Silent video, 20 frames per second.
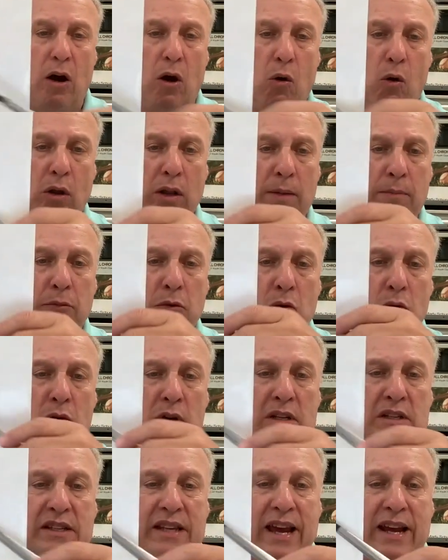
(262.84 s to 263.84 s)
All I'm doing
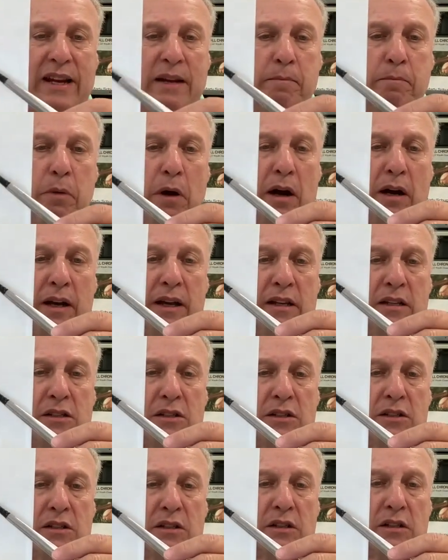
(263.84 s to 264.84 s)
is getting
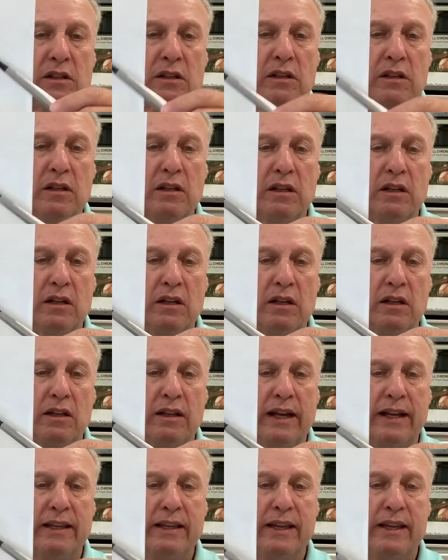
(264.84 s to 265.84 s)
buckets
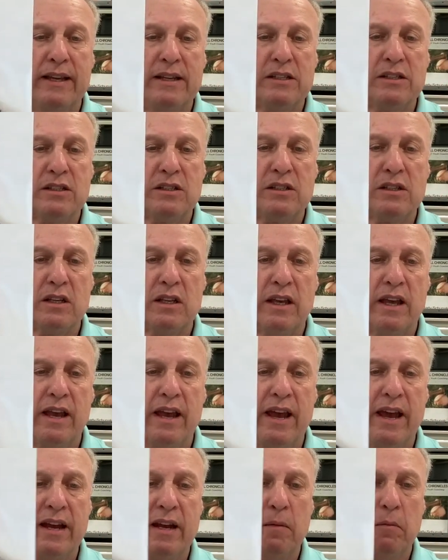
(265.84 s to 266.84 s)
like this,
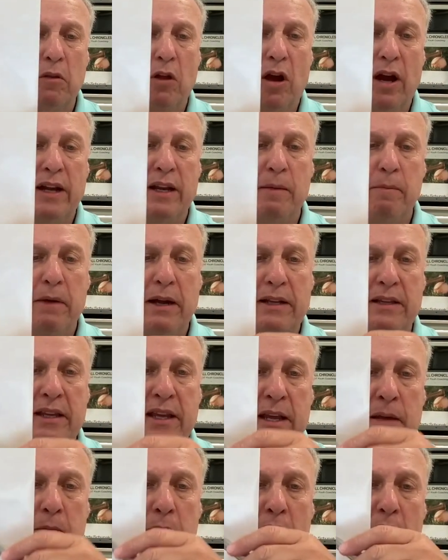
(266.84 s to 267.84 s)
and I'm lining my
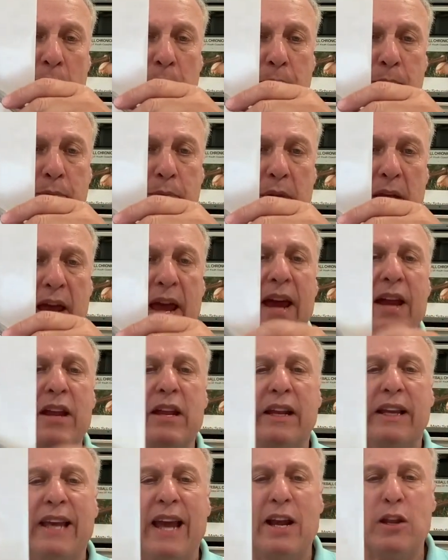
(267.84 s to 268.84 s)
team up. And
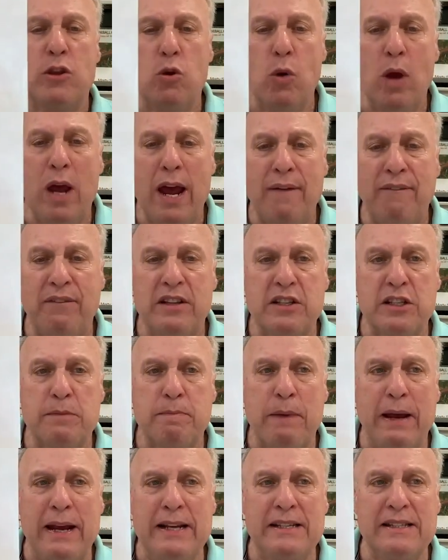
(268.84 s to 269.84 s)
again, you have to
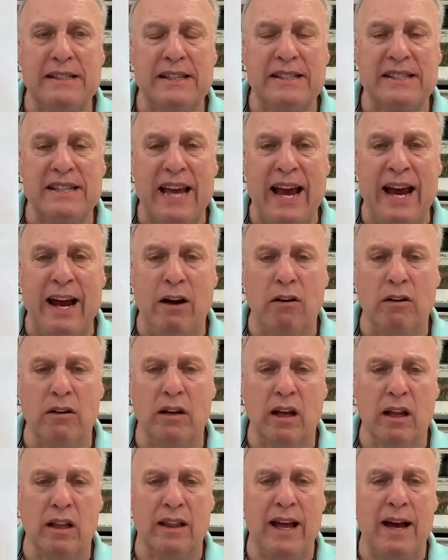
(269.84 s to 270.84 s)
space this out
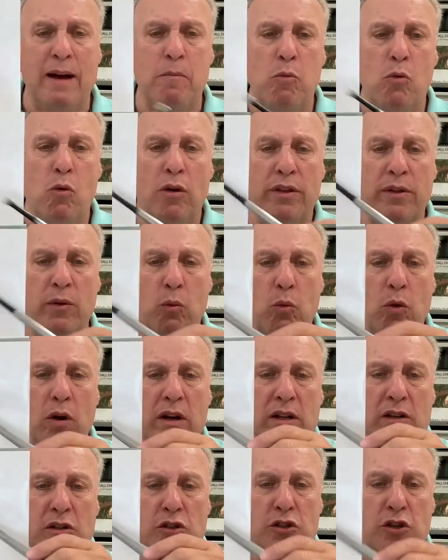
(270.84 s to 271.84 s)
a lot more than
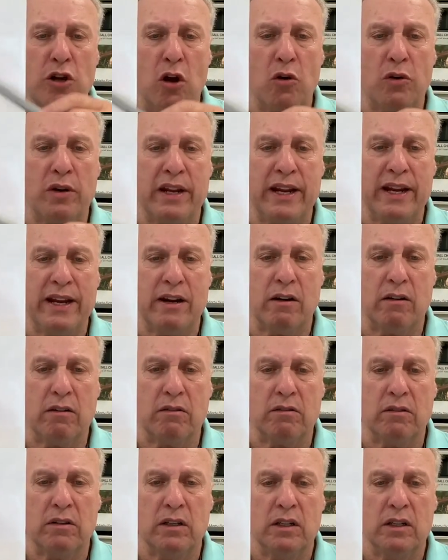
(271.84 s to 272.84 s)
what it's shown here.